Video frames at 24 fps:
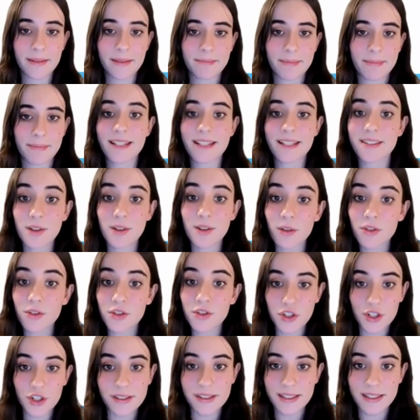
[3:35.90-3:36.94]
It's not
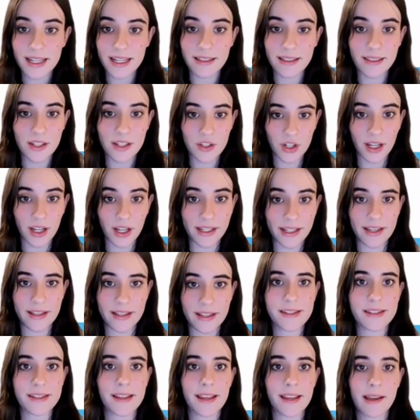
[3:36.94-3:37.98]
just in the
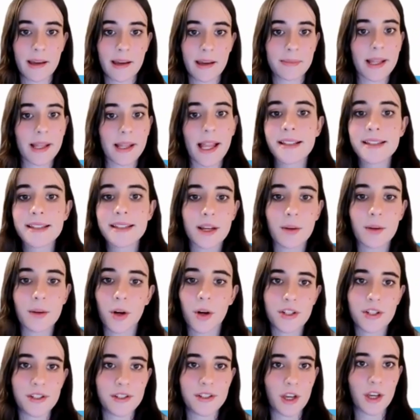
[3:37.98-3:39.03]
gyres. Plastic
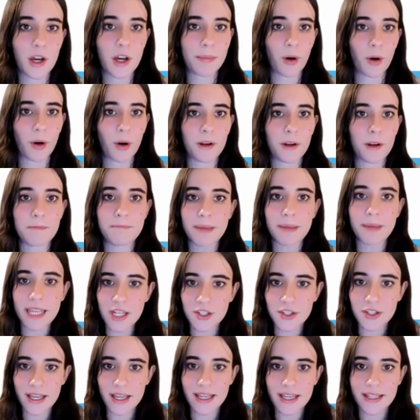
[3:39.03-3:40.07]
washes up on
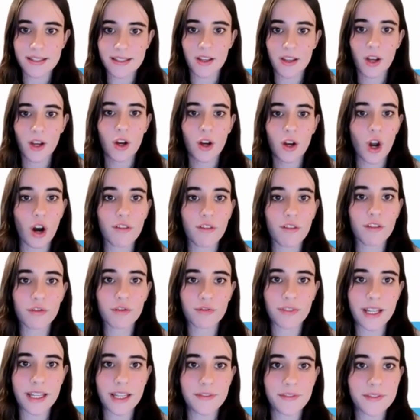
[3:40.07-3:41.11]
beaches, coral
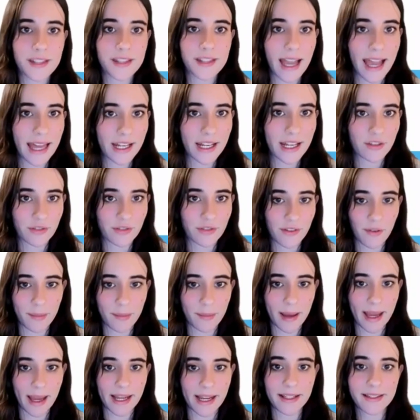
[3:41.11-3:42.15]
reefs, and
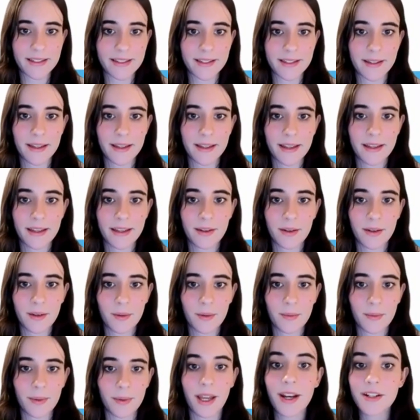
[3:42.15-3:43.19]
riverbanks.
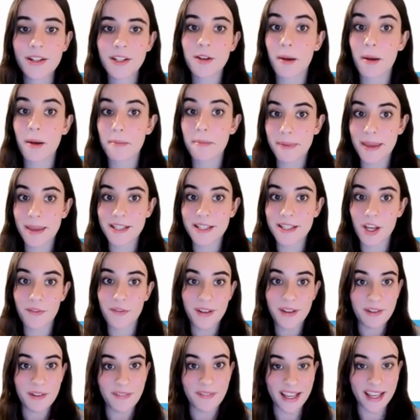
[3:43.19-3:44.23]
We're going to do a bit of an
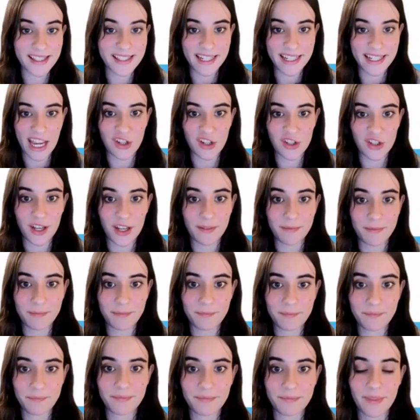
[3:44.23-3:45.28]
investigation.
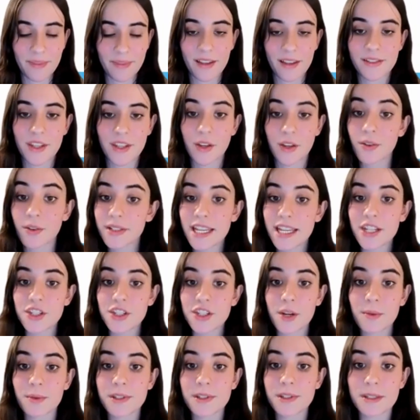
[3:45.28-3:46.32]
So your
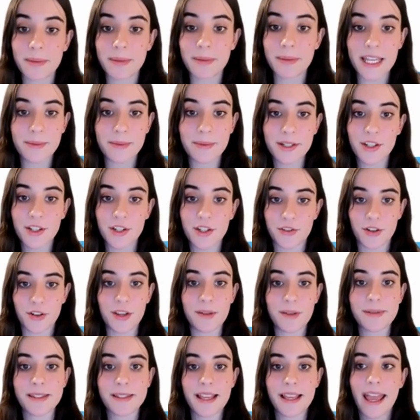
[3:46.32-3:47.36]
teacher will split you into
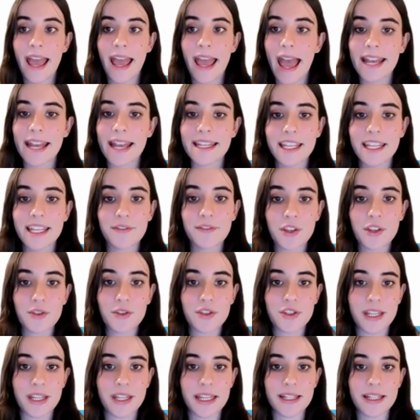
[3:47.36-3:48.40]
groups and give you
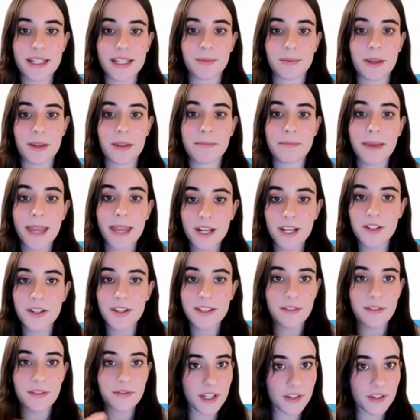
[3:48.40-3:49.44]
sheets with
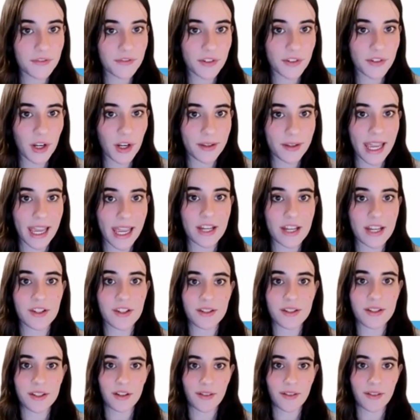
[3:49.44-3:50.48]
pictures of different
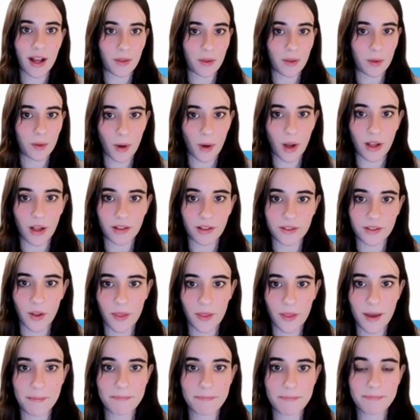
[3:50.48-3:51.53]
locations around the world
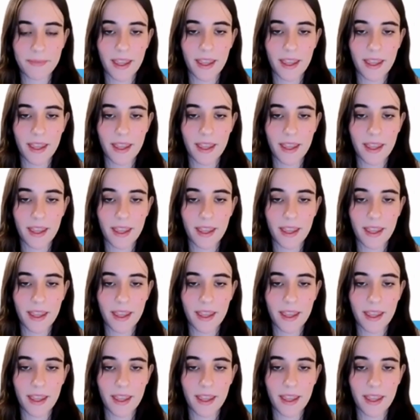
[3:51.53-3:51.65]
on them.